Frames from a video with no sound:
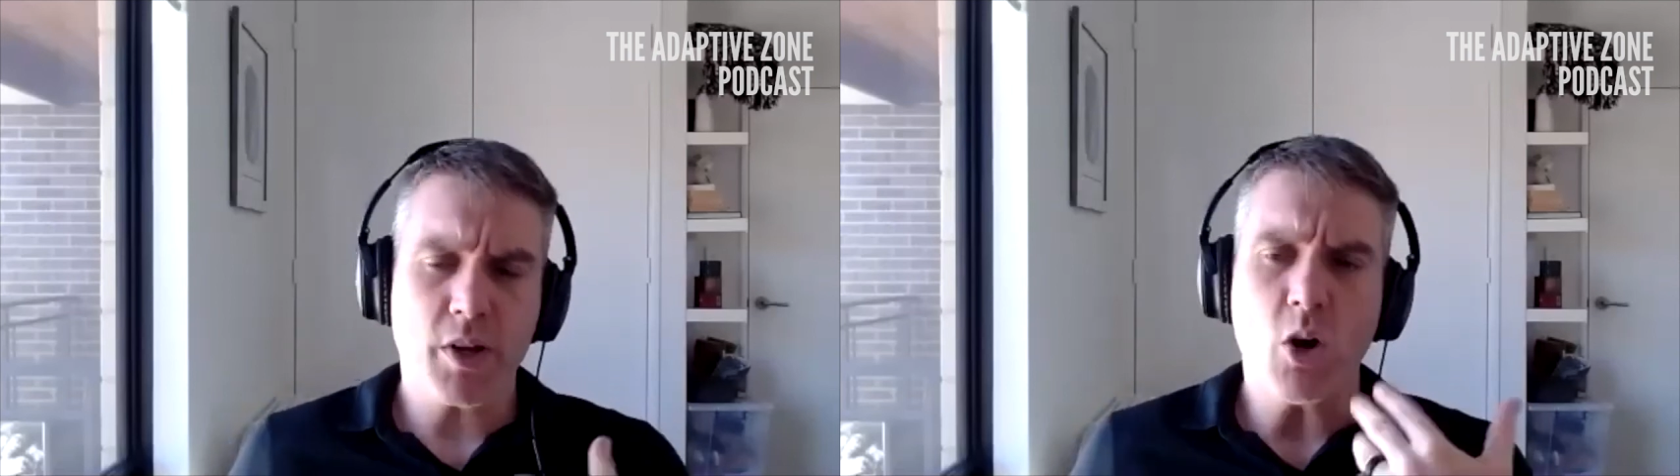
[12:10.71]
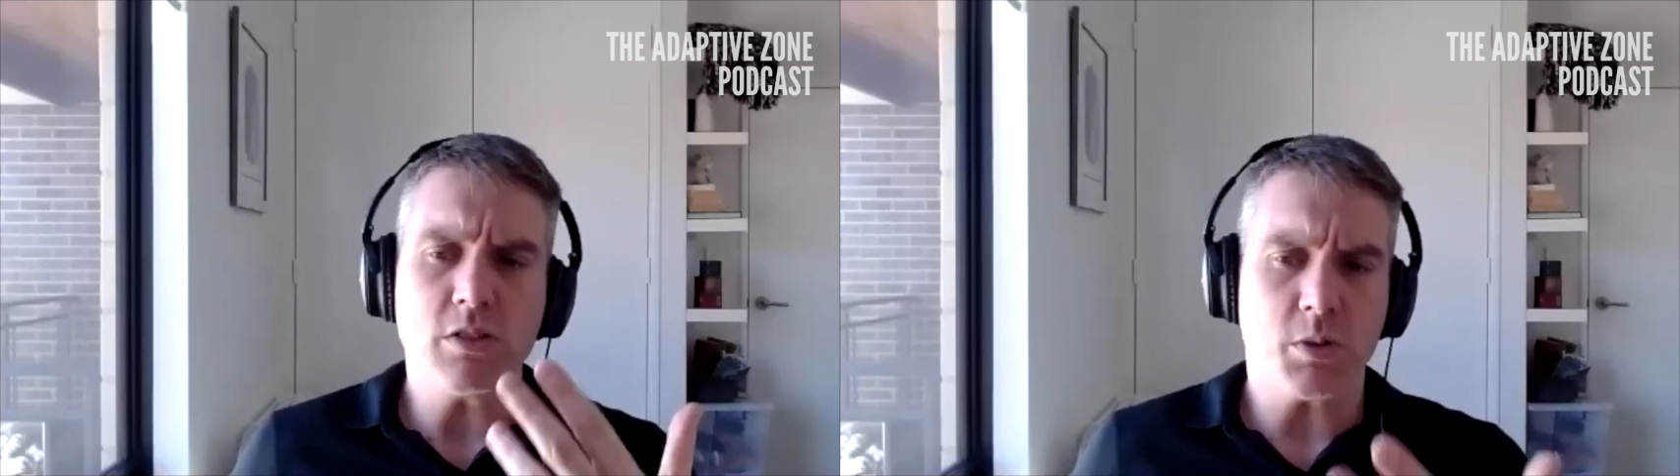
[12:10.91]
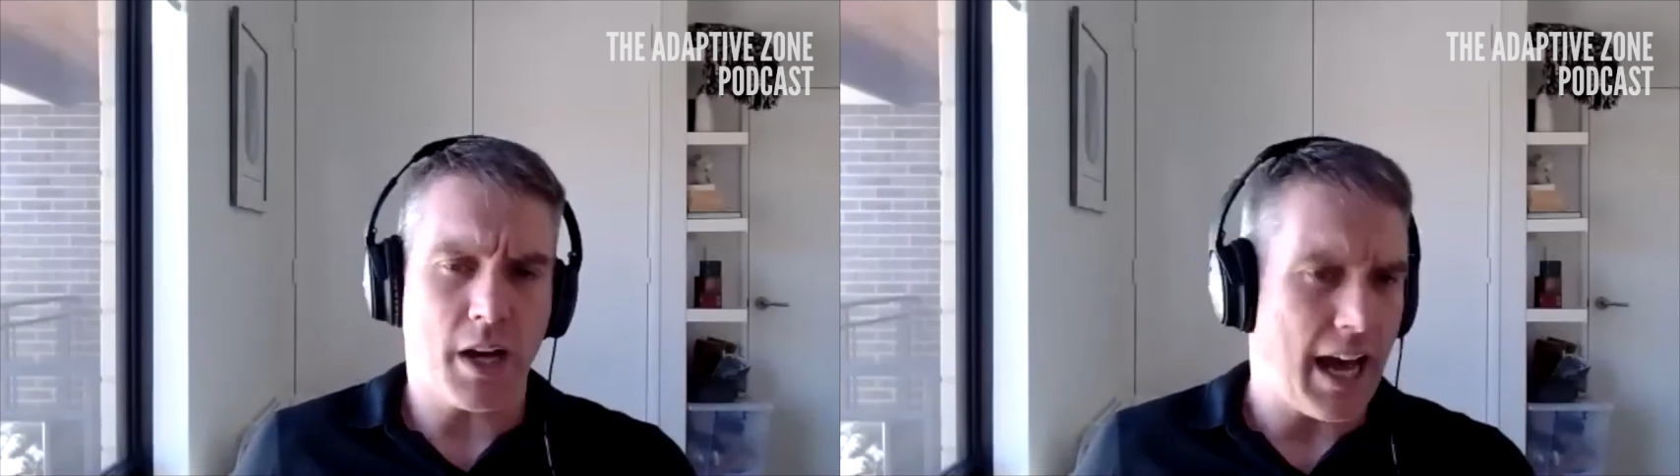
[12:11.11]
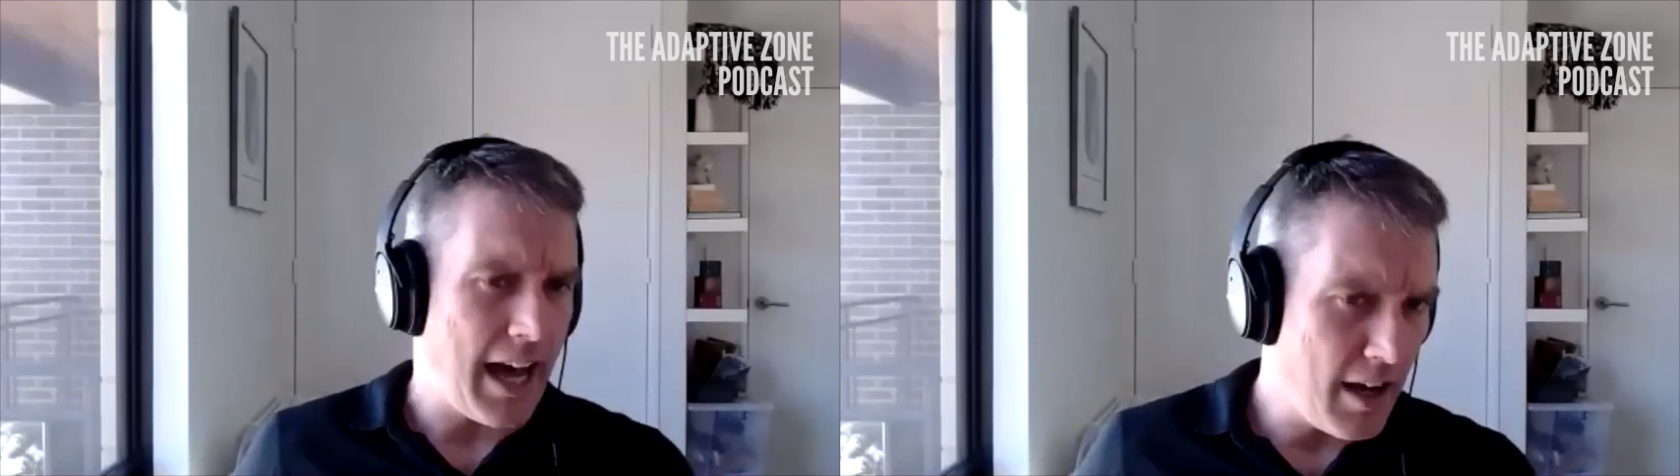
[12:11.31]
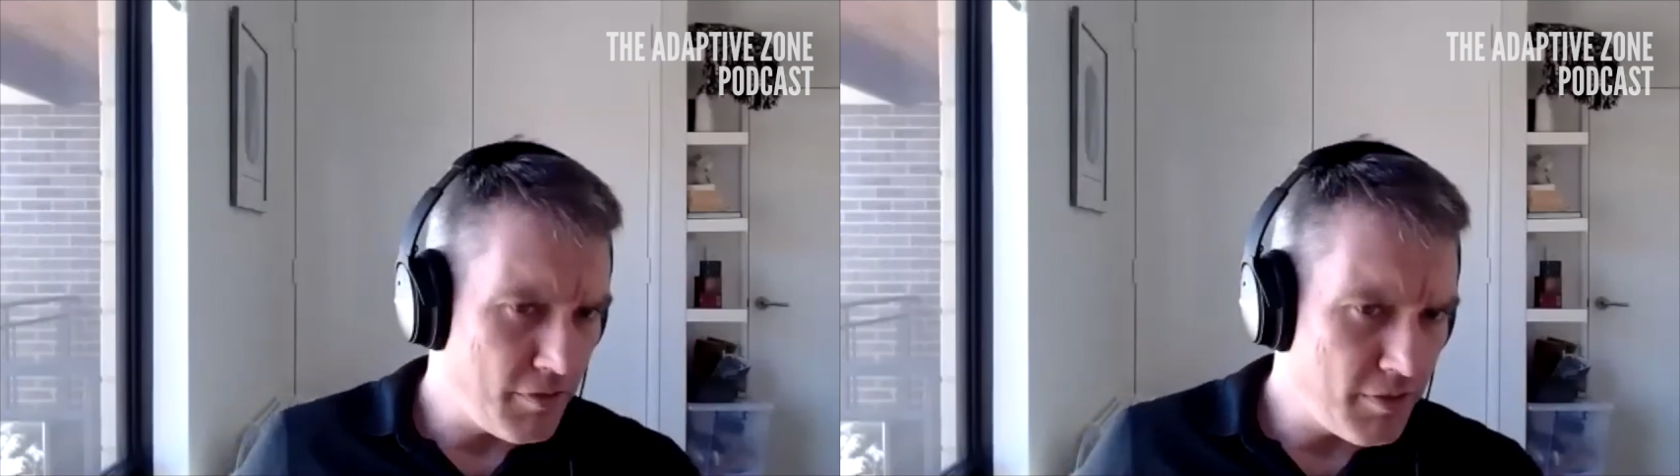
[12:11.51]
And we also
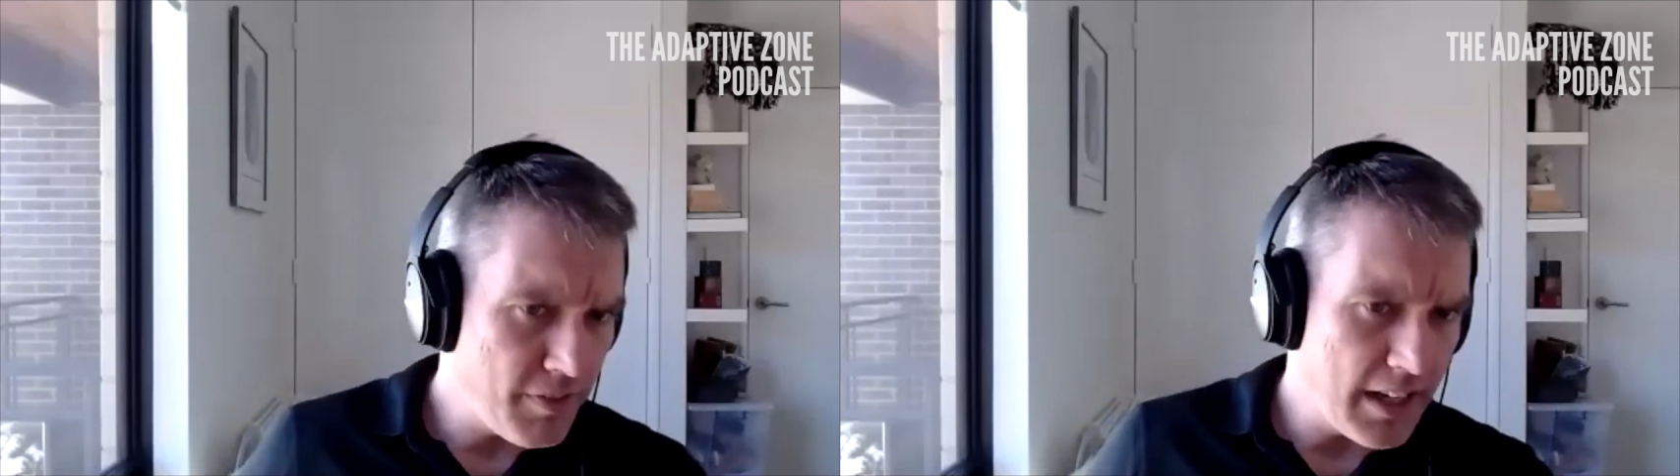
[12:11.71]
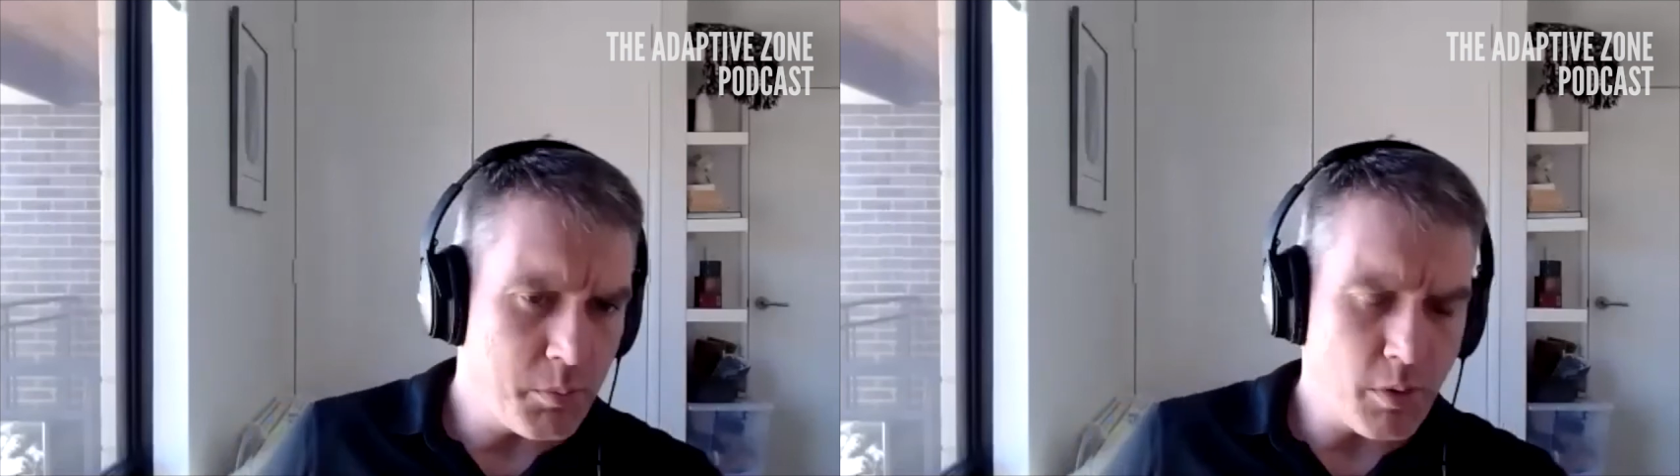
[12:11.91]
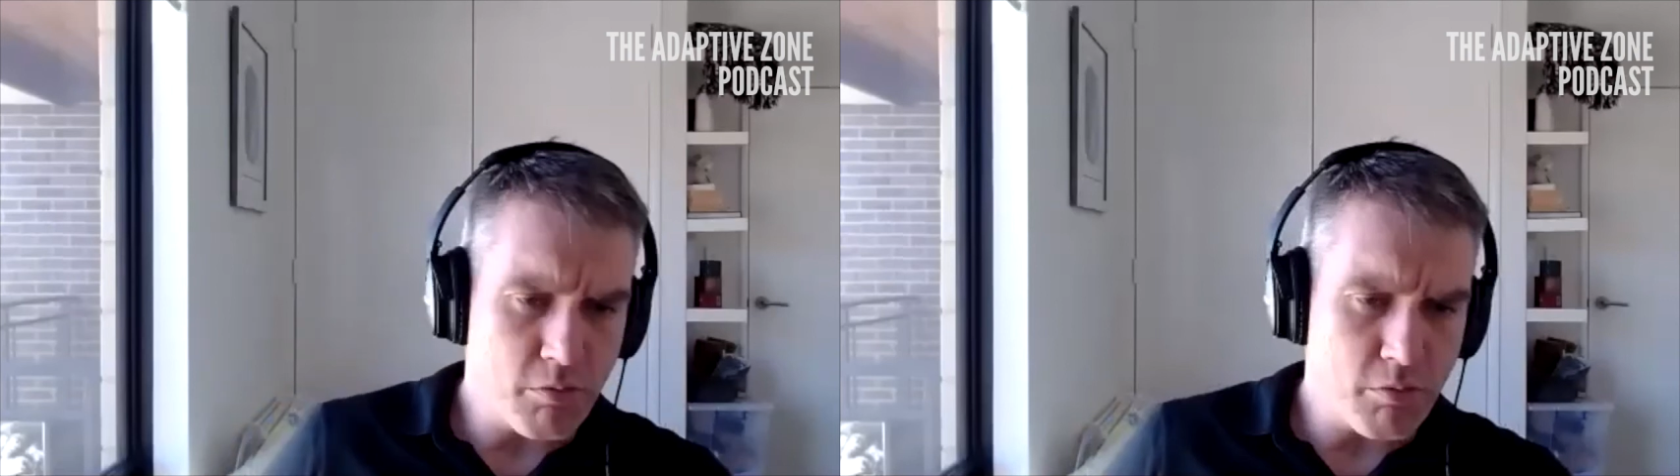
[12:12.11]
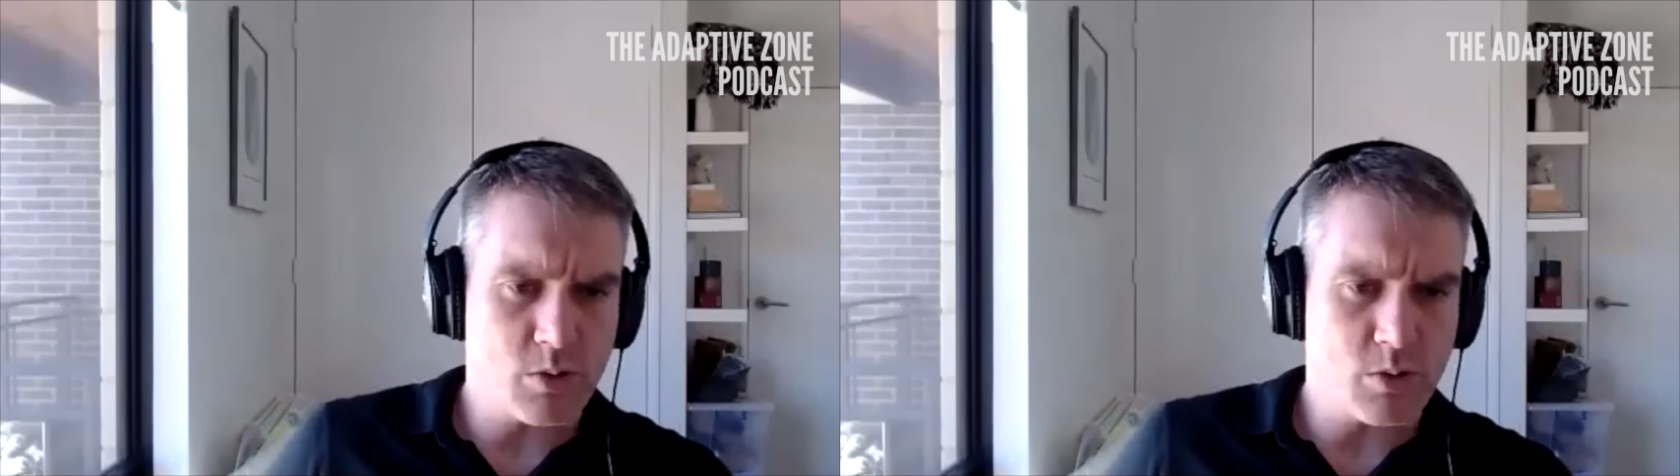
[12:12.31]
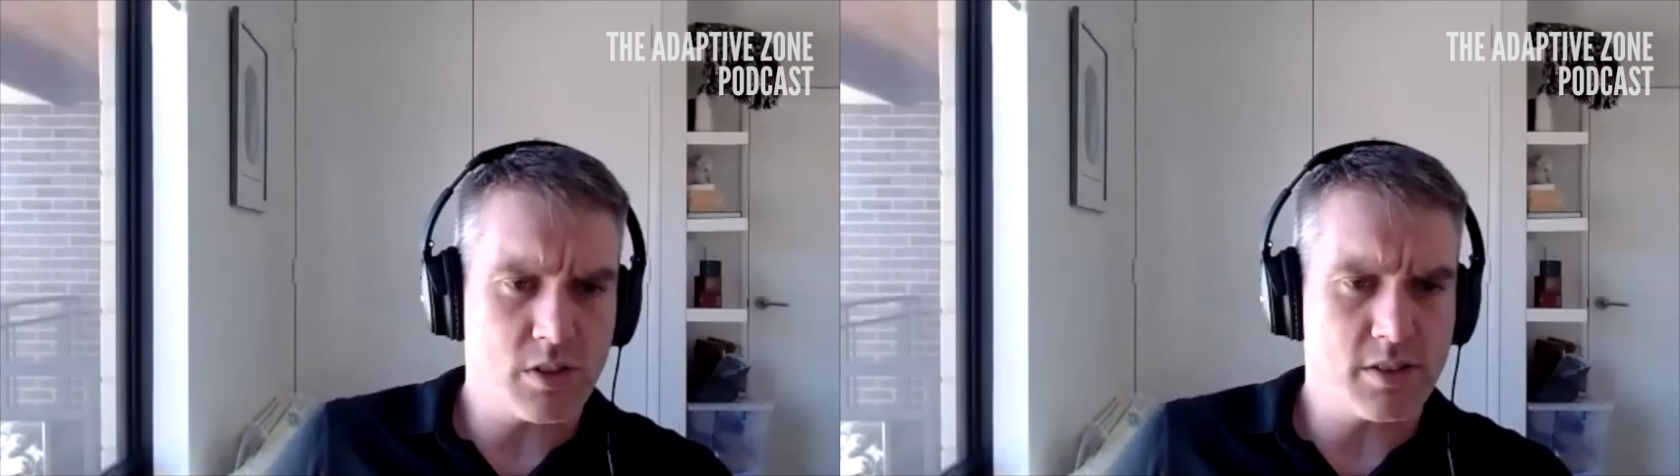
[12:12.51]
have available
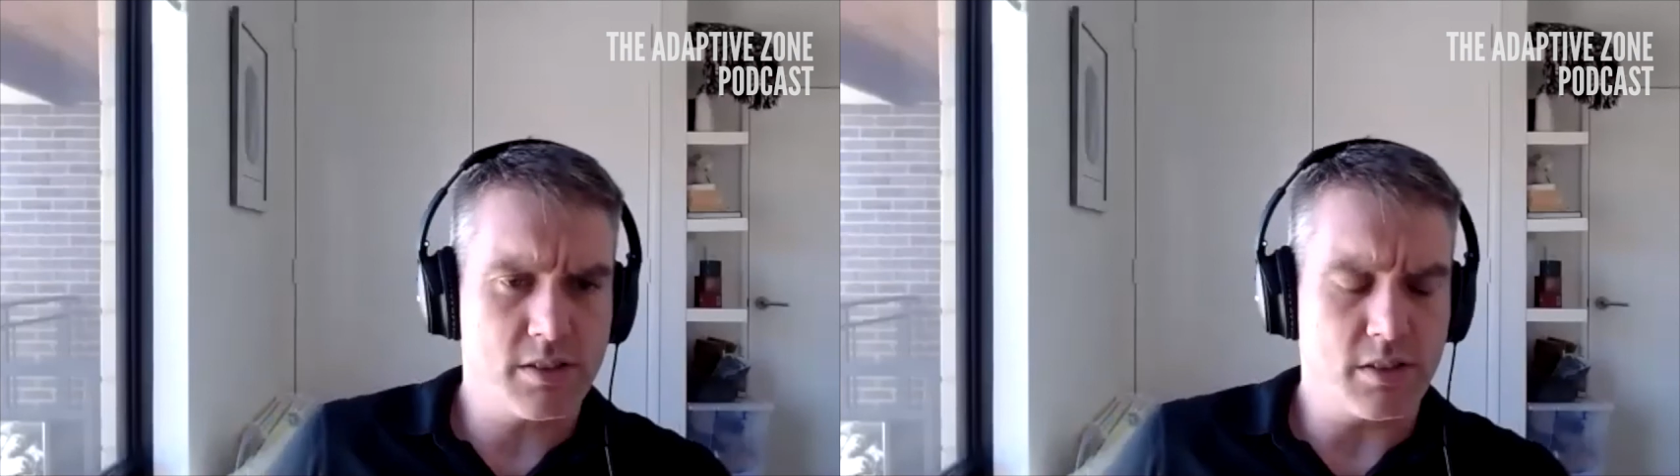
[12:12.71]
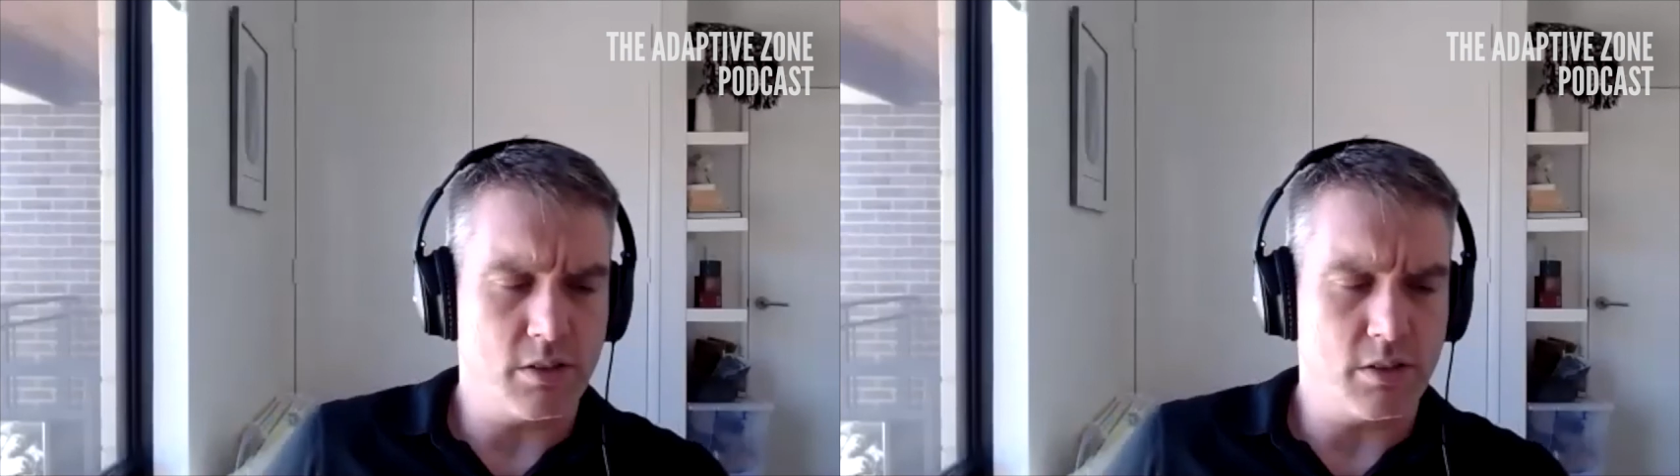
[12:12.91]
resources.